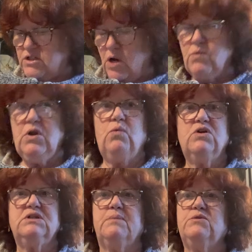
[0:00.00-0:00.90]
don't know
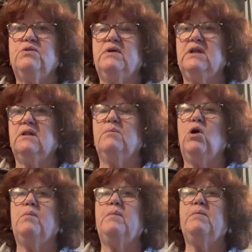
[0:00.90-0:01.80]
what I'm doing at the
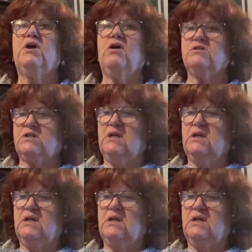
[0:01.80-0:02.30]
moment, because